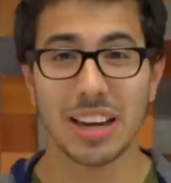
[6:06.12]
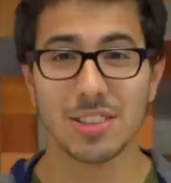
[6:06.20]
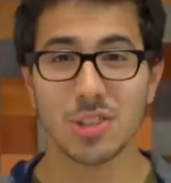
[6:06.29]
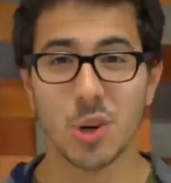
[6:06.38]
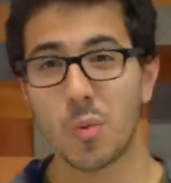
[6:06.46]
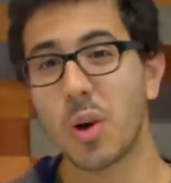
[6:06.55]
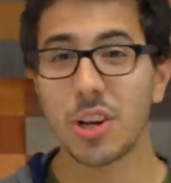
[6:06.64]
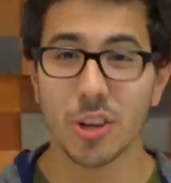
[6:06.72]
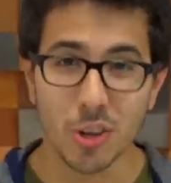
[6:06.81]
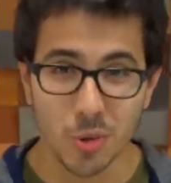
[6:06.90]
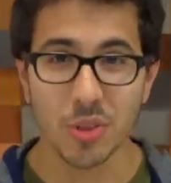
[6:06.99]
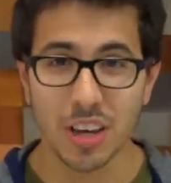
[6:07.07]
let us know what
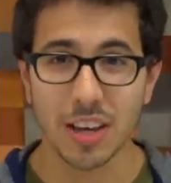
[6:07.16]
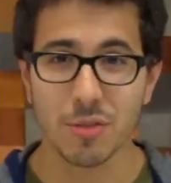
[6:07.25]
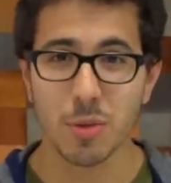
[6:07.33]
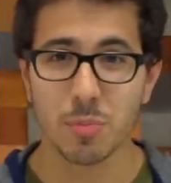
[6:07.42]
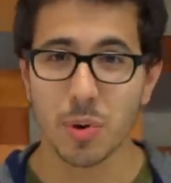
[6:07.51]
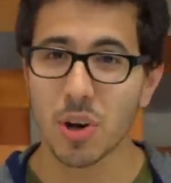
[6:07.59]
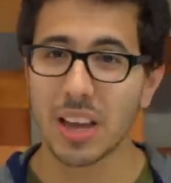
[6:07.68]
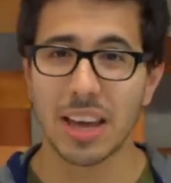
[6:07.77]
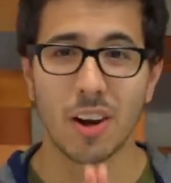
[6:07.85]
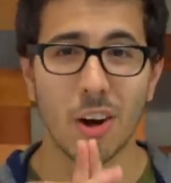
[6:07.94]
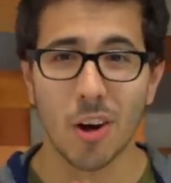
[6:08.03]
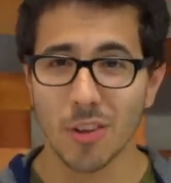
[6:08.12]
you think of the Book
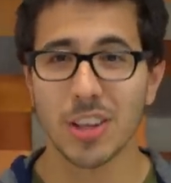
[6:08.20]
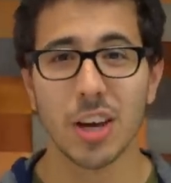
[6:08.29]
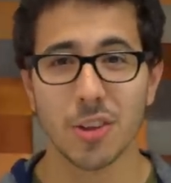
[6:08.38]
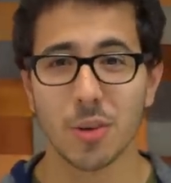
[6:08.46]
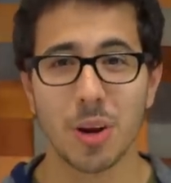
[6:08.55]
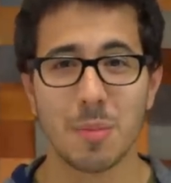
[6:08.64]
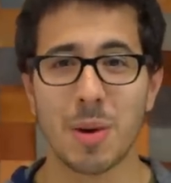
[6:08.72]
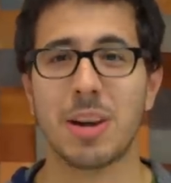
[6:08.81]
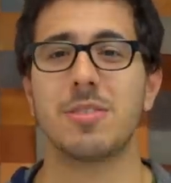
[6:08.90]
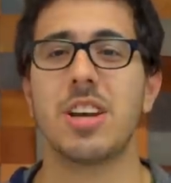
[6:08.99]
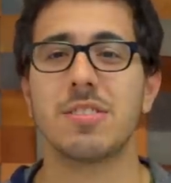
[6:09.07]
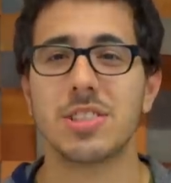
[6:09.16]
and all the other great
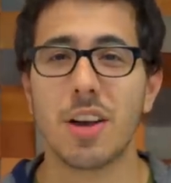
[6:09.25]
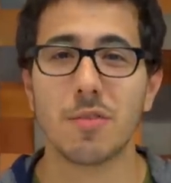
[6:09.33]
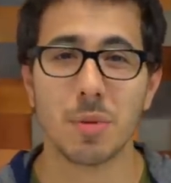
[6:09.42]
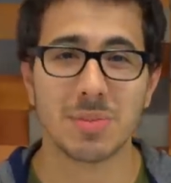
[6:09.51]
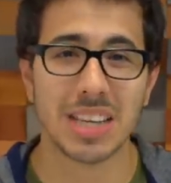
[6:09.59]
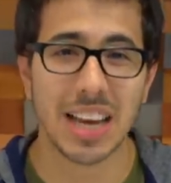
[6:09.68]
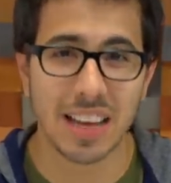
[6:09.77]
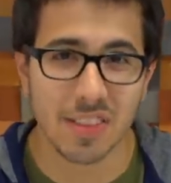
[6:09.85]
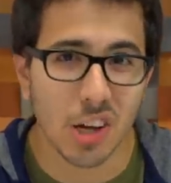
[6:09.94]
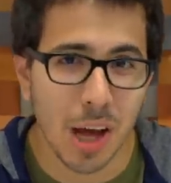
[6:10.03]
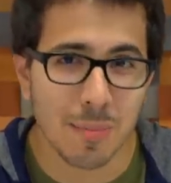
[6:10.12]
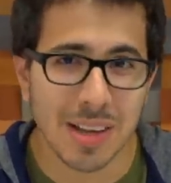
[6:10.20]
Microsoft stuff from today in
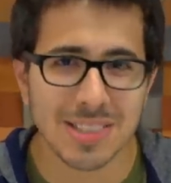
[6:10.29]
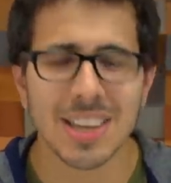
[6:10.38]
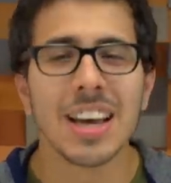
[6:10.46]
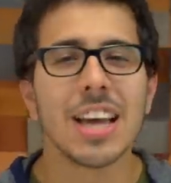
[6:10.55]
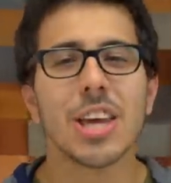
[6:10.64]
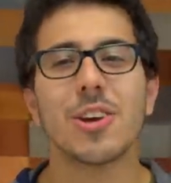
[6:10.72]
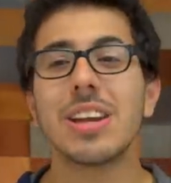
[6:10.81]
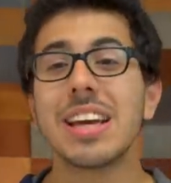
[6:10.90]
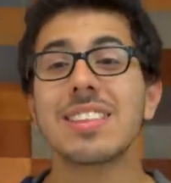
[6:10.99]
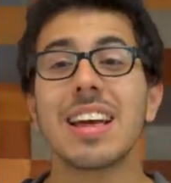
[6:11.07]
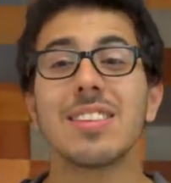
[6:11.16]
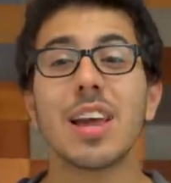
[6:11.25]
the comments. You can
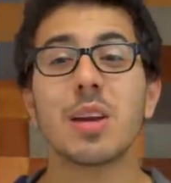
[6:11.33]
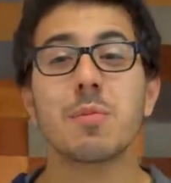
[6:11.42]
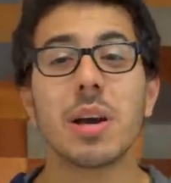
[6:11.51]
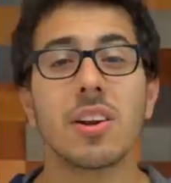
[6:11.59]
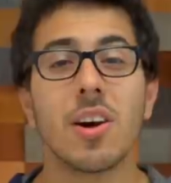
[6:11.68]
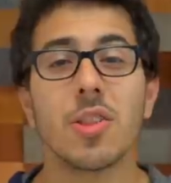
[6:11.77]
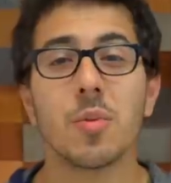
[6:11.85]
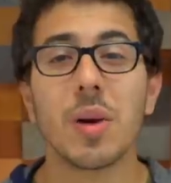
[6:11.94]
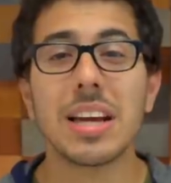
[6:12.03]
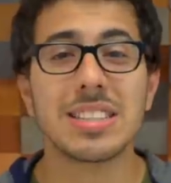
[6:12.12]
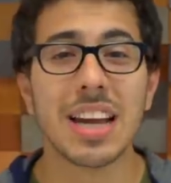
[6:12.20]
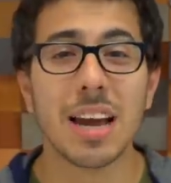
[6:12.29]
hit that like button on the
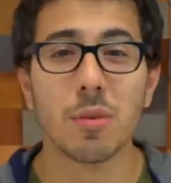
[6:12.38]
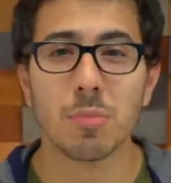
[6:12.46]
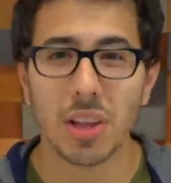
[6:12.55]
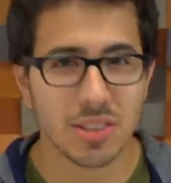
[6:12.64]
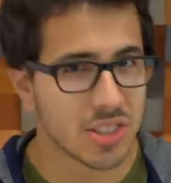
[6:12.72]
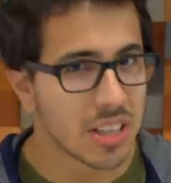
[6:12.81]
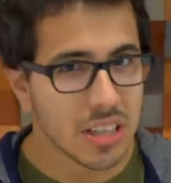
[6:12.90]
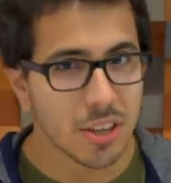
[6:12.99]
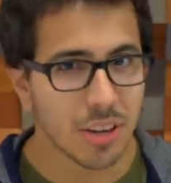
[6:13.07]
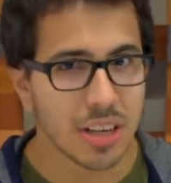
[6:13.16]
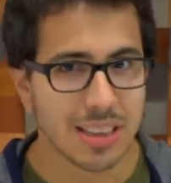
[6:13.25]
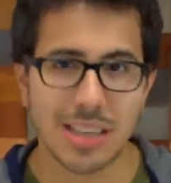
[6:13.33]
way down, plus
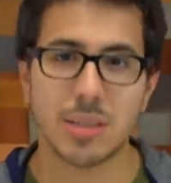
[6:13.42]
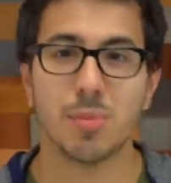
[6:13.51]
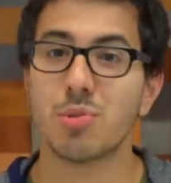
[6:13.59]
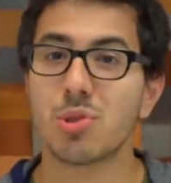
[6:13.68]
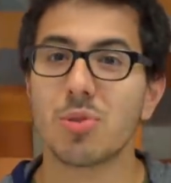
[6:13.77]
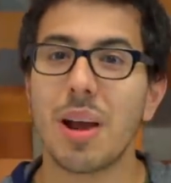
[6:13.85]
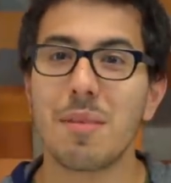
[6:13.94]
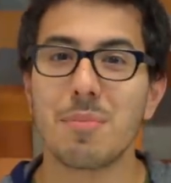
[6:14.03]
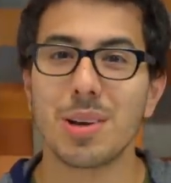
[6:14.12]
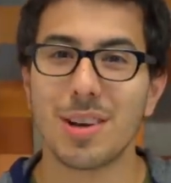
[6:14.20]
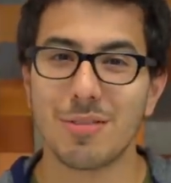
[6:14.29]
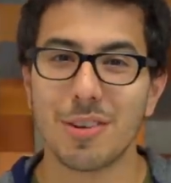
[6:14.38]
you can hit that subscribe
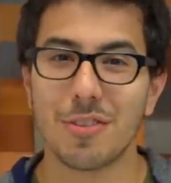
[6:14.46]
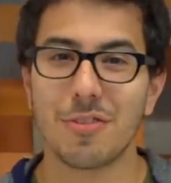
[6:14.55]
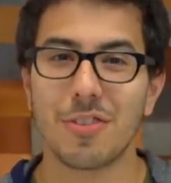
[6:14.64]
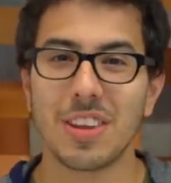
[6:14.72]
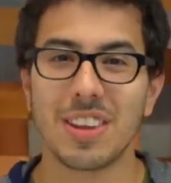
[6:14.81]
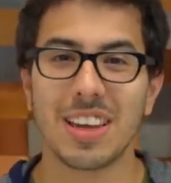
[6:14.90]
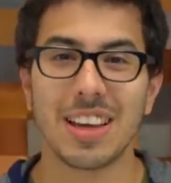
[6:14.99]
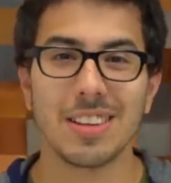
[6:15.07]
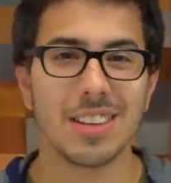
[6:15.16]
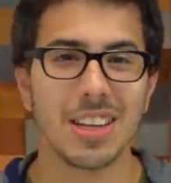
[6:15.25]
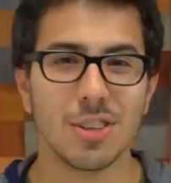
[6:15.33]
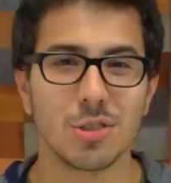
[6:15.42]
button if you're feeling a
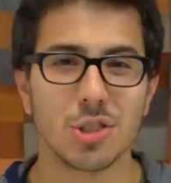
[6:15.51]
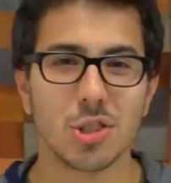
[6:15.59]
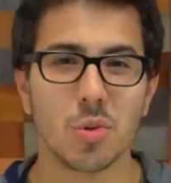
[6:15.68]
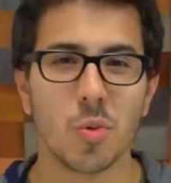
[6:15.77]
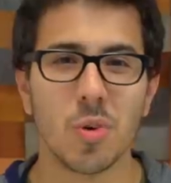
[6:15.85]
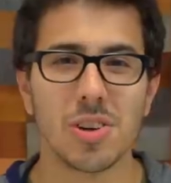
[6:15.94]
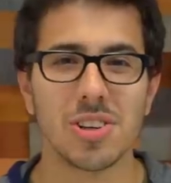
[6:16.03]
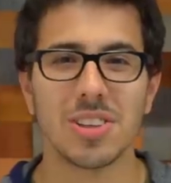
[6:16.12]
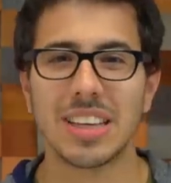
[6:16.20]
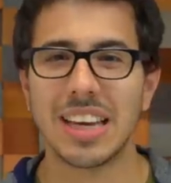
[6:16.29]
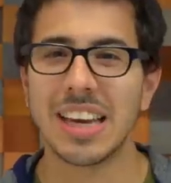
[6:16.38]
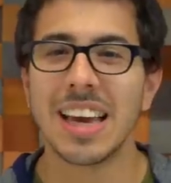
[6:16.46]
little
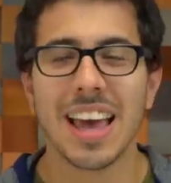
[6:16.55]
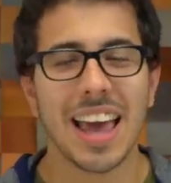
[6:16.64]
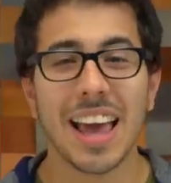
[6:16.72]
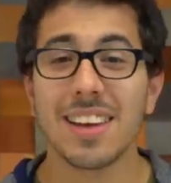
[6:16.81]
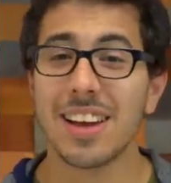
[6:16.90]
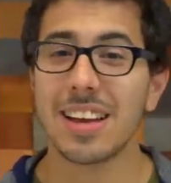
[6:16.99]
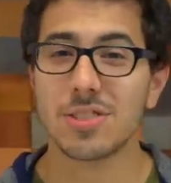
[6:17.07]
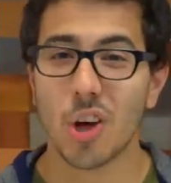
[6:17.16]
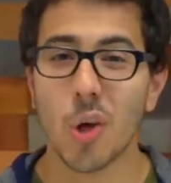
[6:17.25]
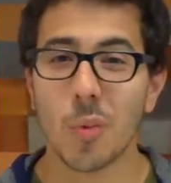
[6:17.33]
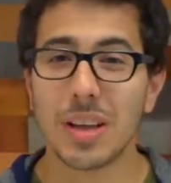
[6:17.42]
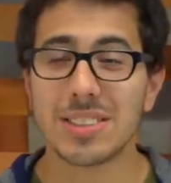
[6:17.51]
squirrely. And as
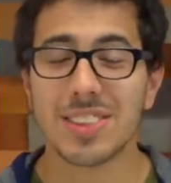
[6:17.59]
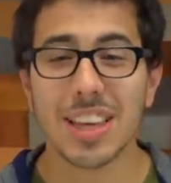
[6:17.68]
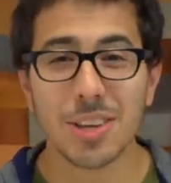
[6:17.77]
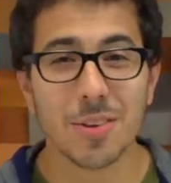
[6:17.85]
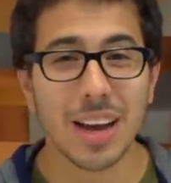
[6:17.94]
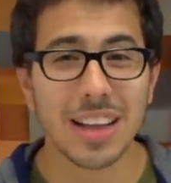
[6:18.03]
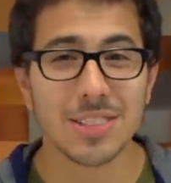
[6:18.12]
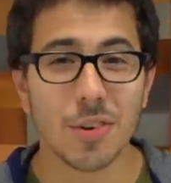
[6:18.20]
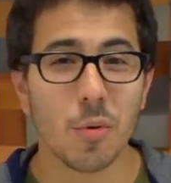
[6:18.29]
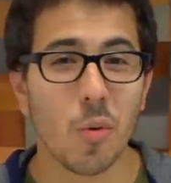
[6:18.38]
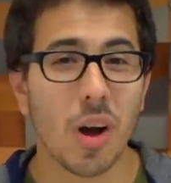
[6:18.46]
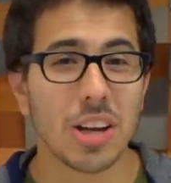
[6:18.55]
always, thank you guys
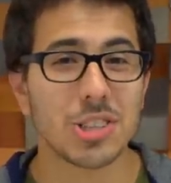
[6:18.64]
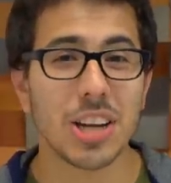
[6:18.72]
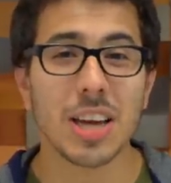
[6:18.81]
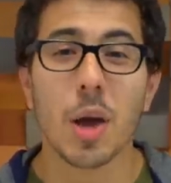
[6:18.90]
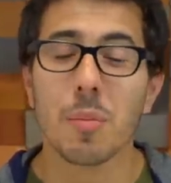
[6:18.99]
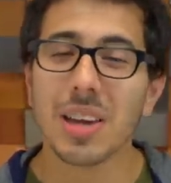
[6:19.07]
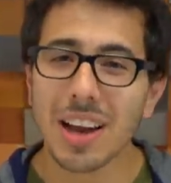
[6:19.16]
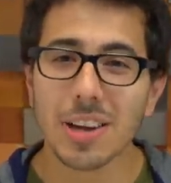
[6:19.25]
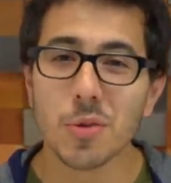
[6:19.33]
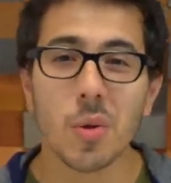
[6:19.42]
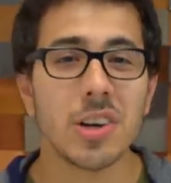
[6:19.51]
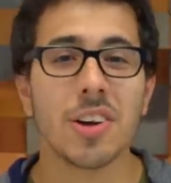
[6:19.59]
for watching. Be
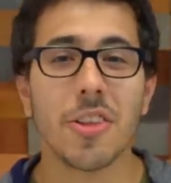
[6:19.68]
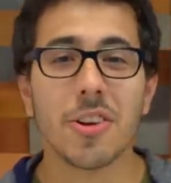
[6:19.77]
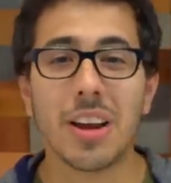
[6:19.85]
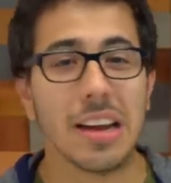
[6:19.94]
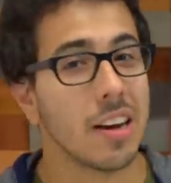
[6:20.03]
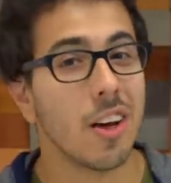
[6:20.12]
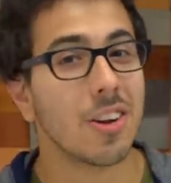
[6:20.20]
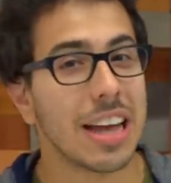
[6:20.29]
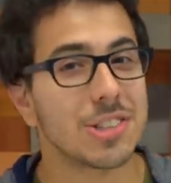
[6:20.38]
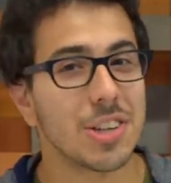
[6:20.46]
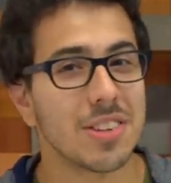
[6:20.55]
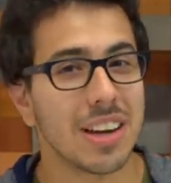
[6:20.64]
kind to one another, and I'll
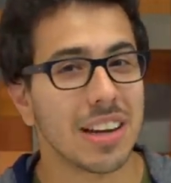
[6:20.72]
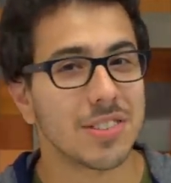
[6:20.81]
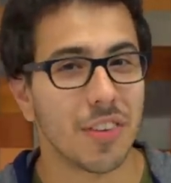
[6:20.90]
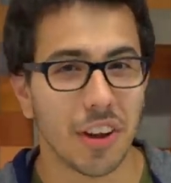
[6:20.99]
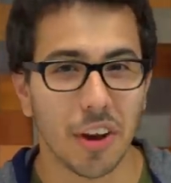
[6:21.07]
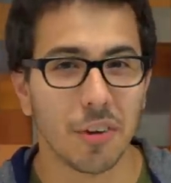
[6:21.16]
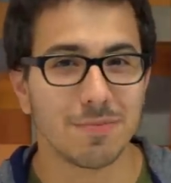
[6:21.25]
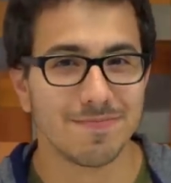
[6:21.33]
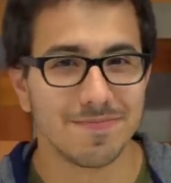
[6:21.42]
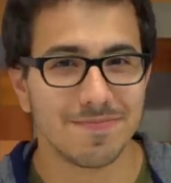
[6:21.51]
catch you in the next video.